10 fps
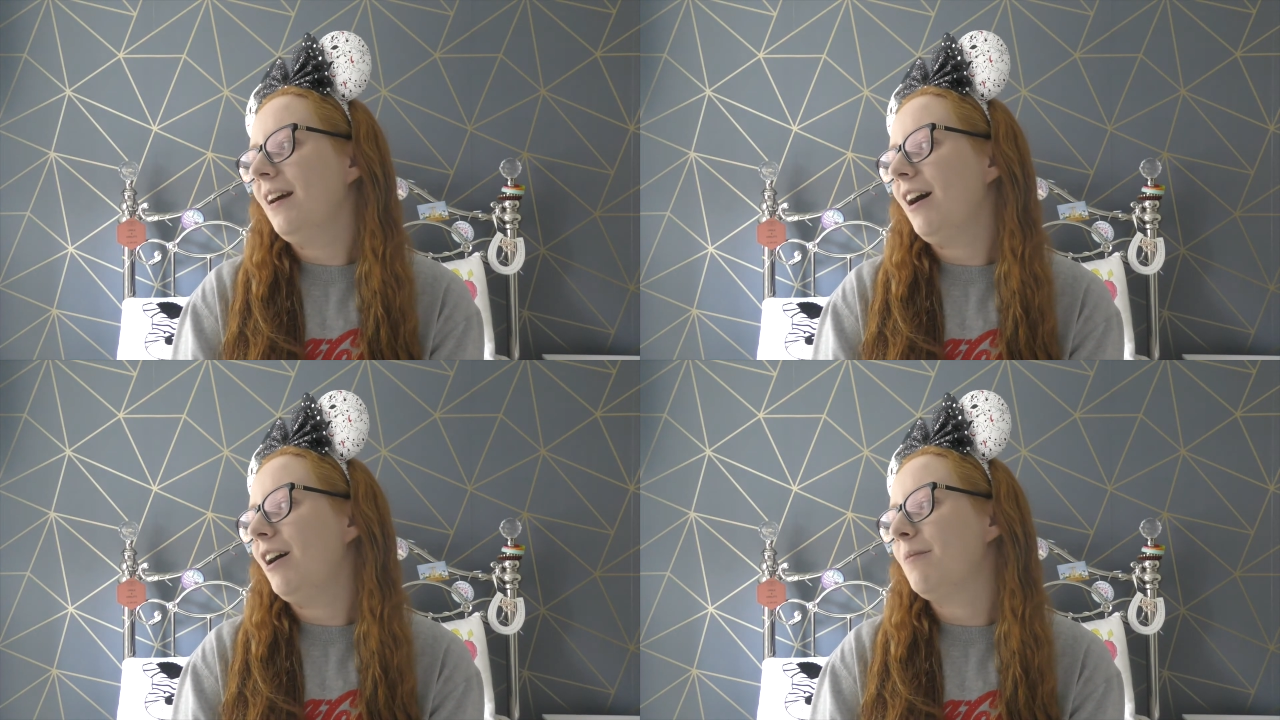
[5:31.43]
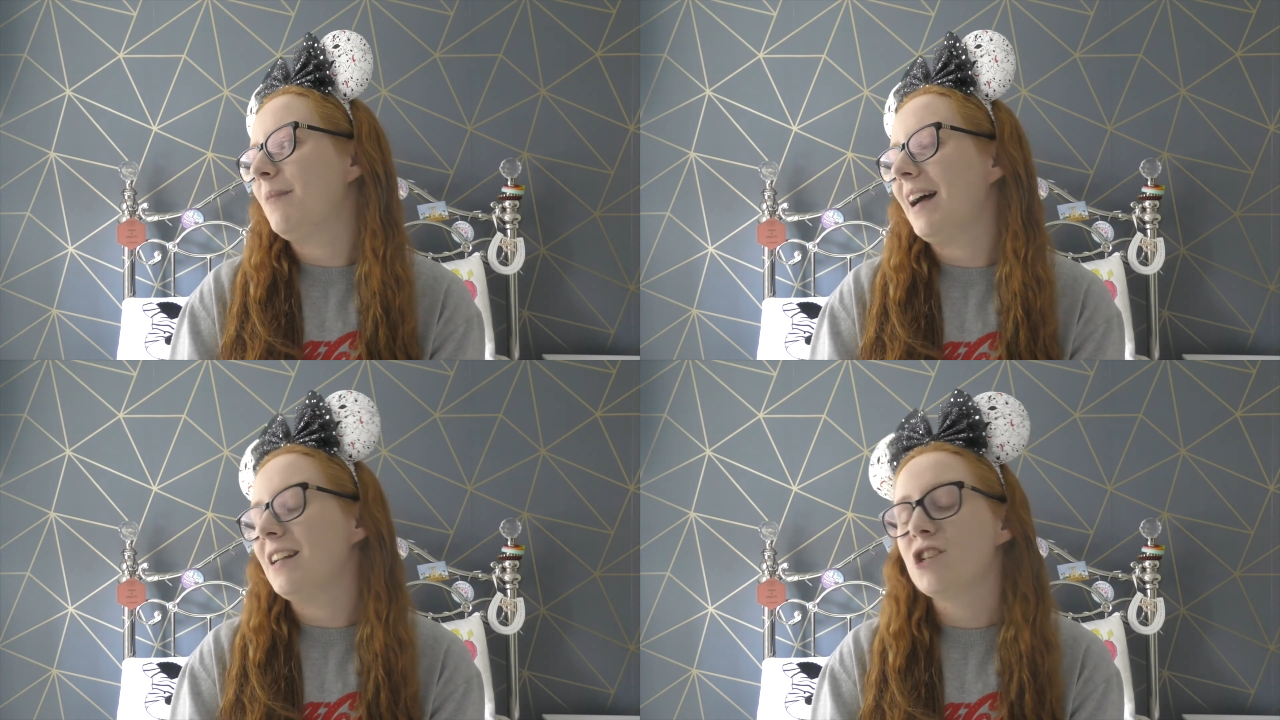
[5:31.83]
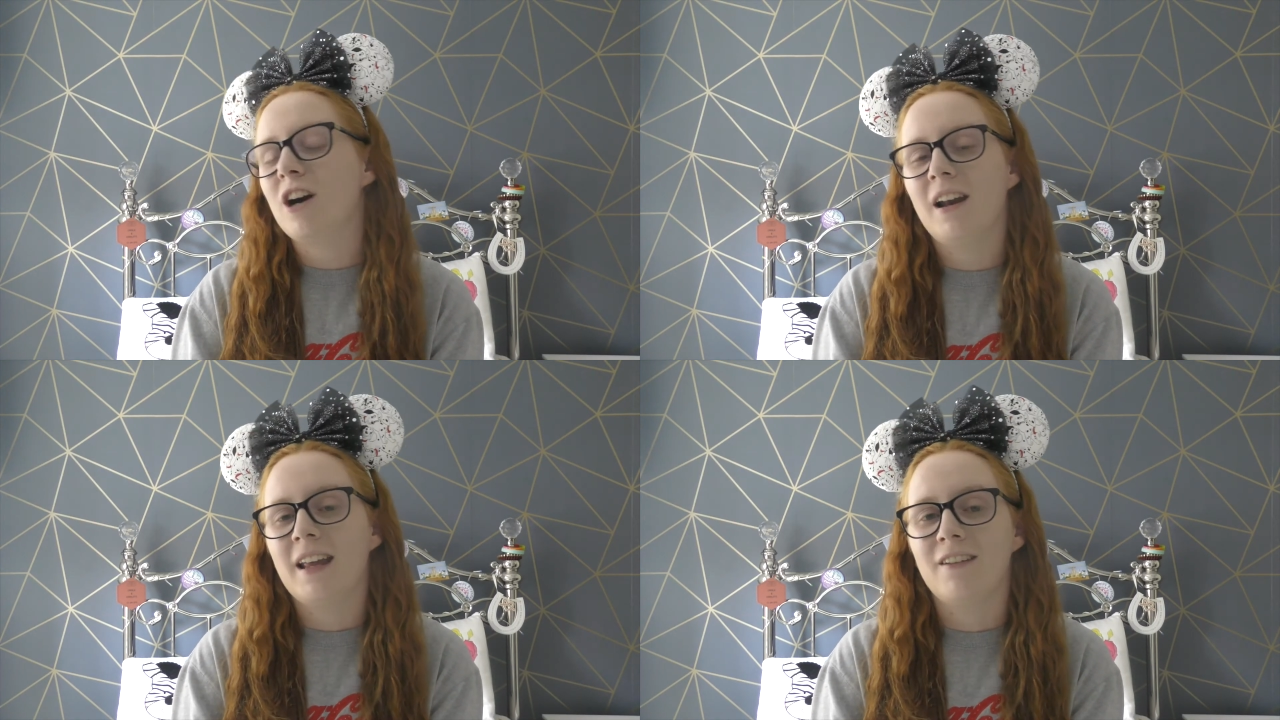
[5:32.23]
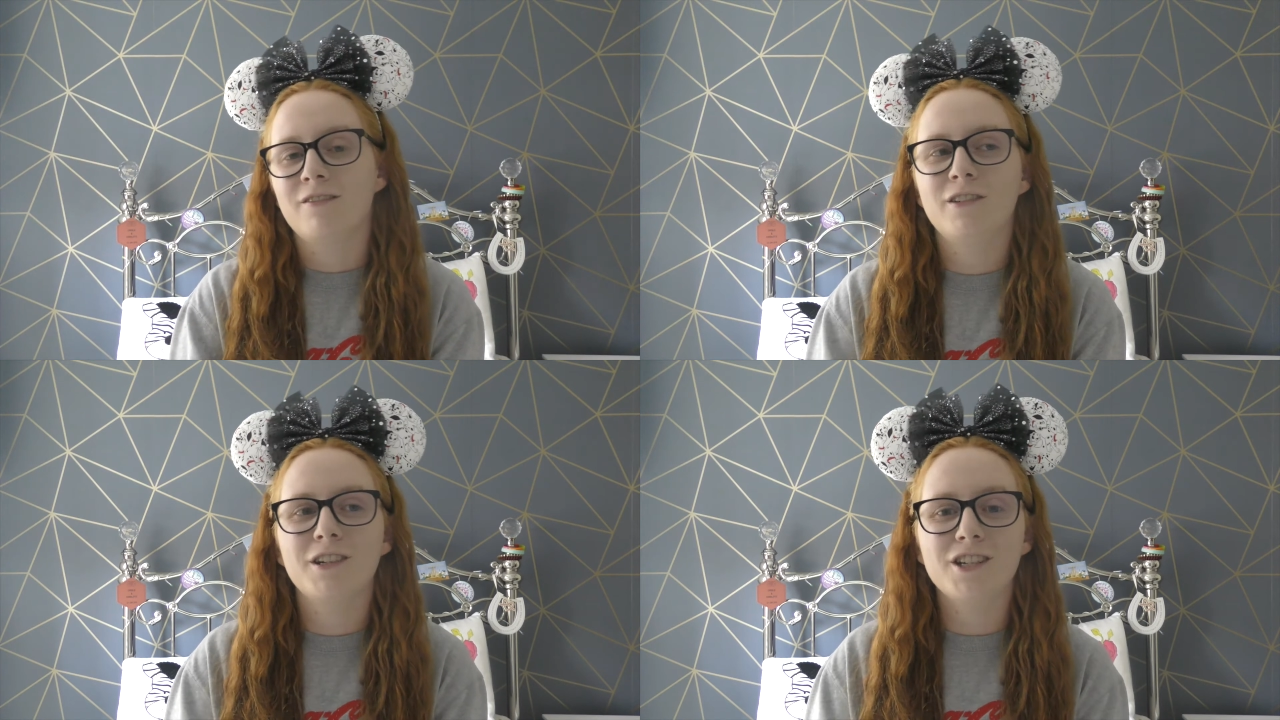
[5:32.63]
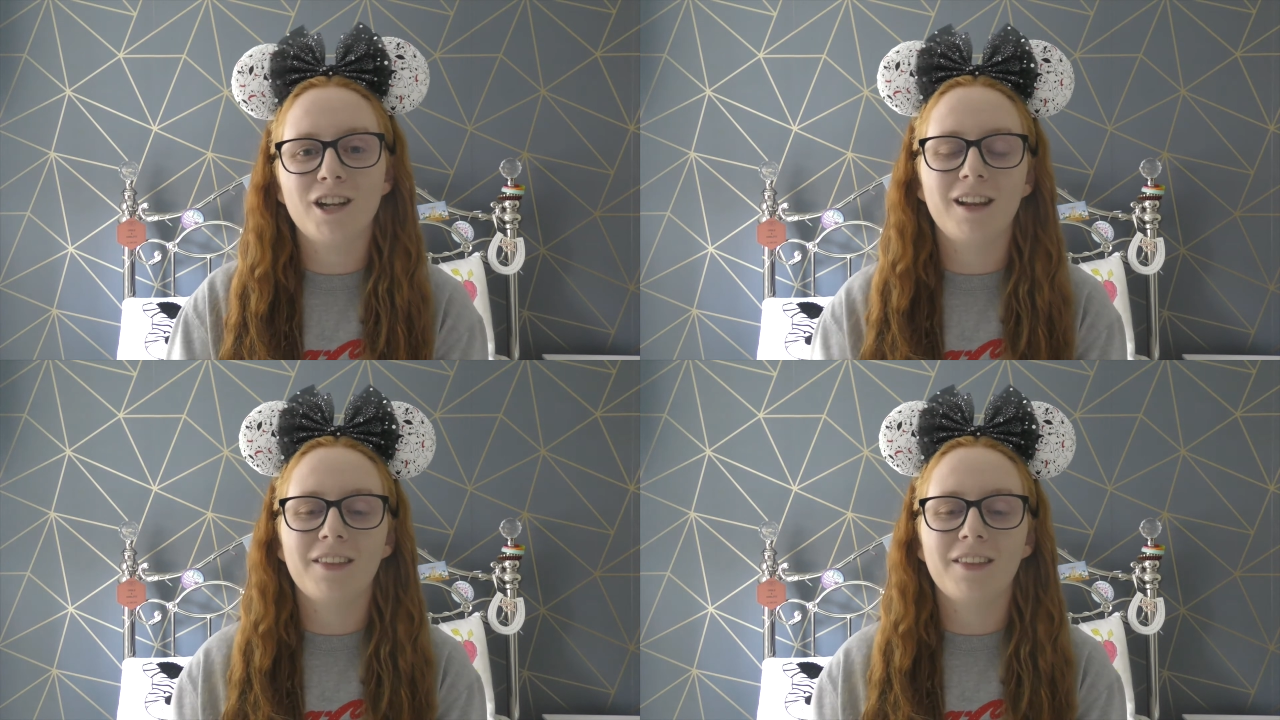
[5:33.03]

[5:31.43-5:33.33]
And Charlie, unfortunately,